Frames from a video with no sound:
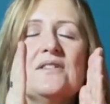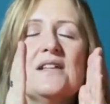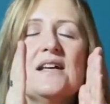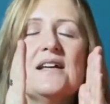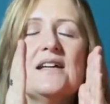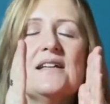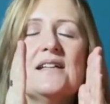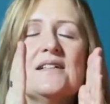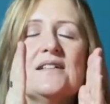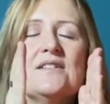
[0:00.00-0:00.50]

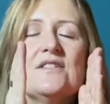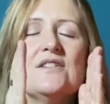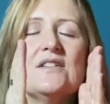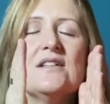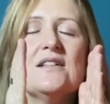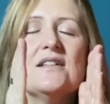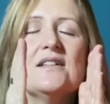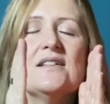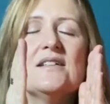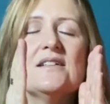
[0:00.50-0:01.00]
that
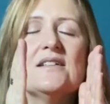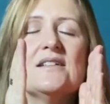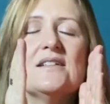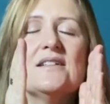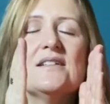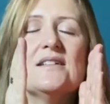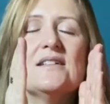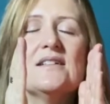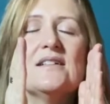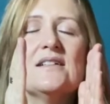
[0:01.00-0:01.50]
energy
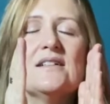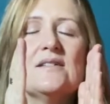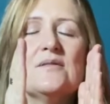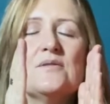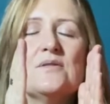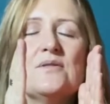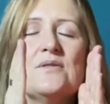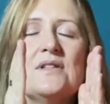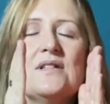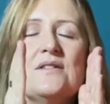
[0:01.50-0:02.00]

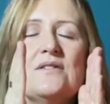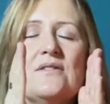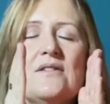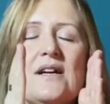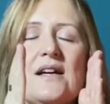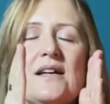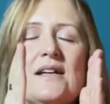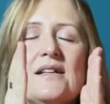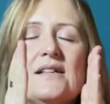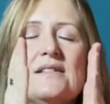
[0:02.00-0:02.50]
between your
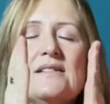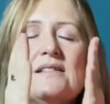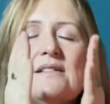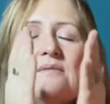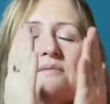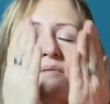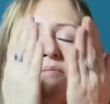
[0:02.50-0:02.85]
hands, and